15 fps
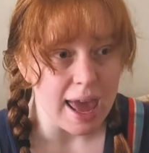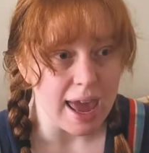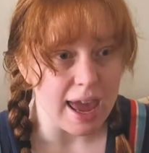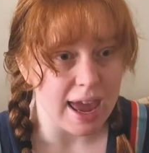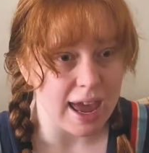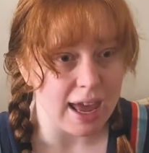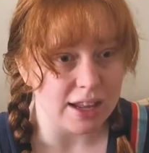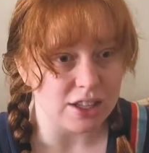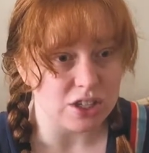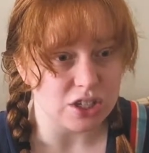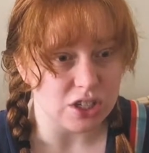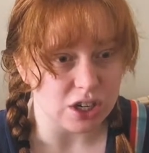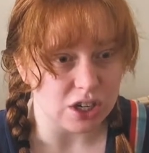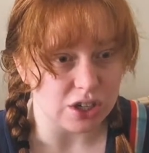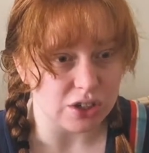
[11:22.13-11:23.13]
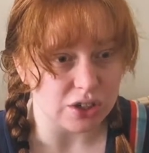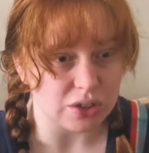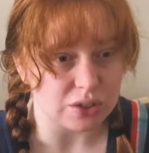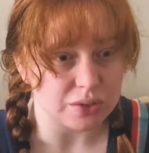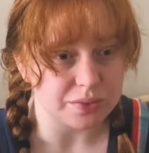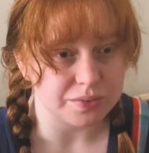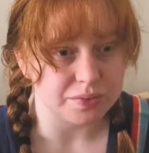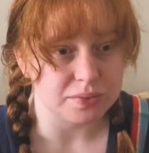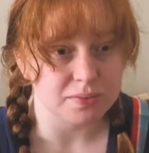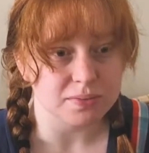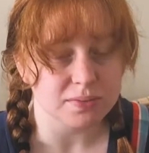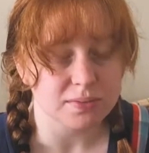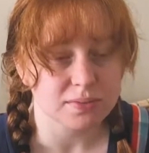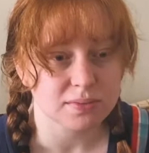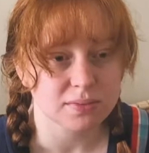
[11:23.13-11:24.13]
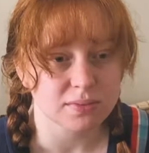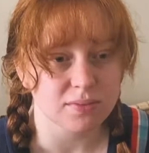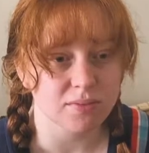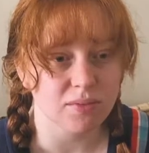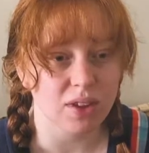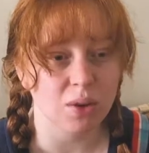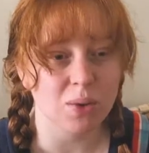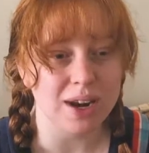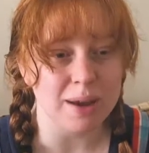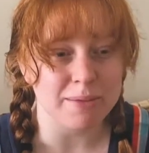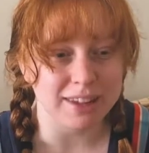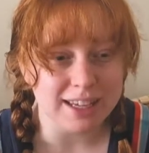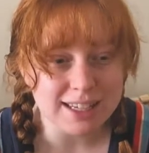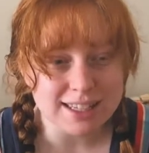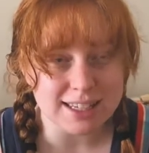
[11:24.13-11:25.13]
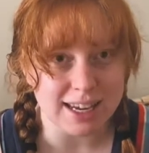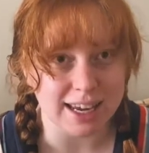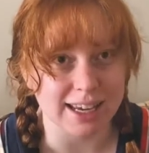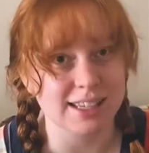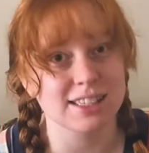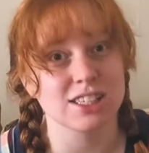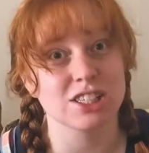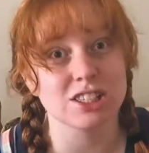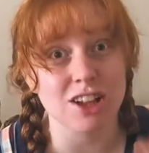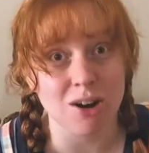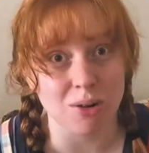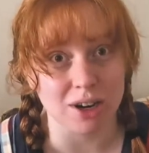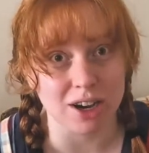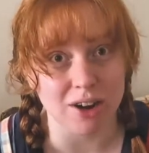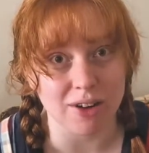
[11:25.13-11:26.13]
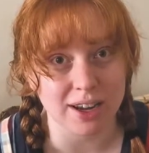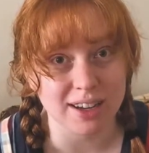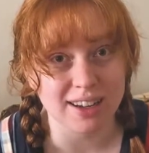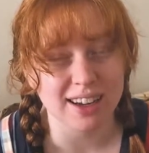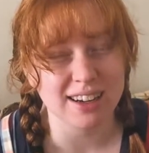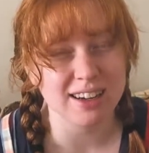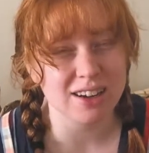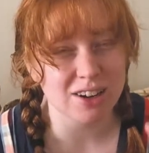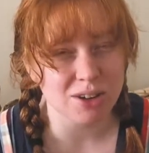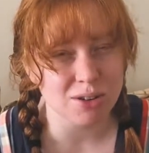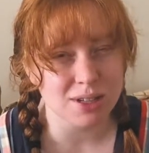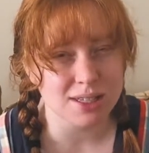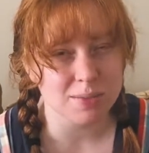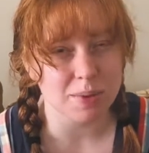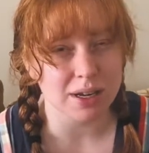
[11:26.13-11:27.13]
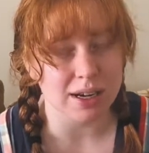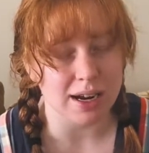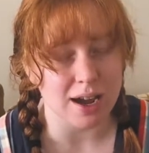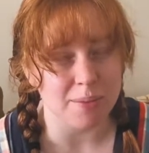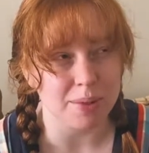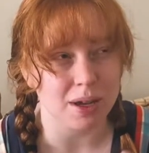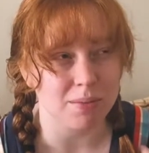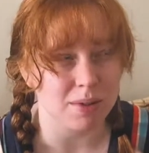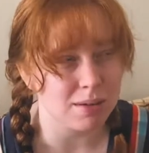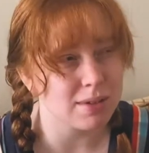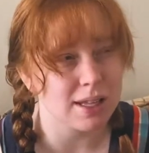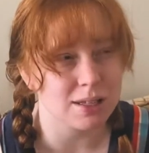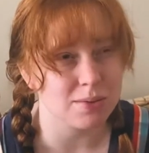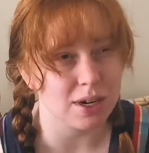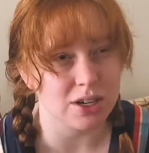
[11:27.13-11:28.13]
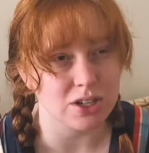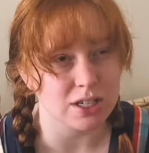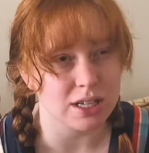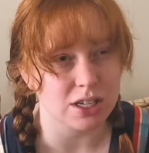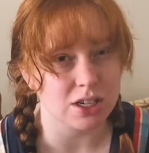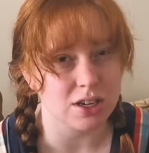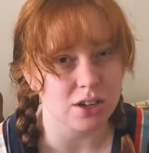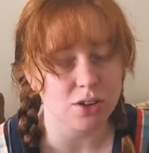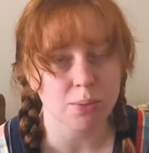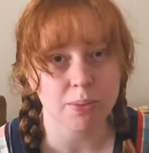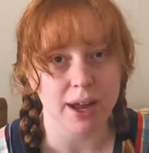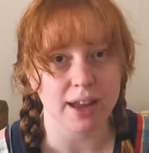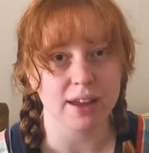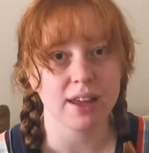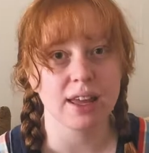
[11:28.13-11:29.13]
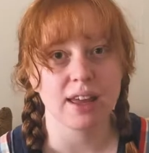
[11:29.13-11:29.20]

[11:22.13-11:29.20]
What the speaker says: And so when I'm listening, it's slower going. And I know you can speed it up, and maybe that's what I just need to do, but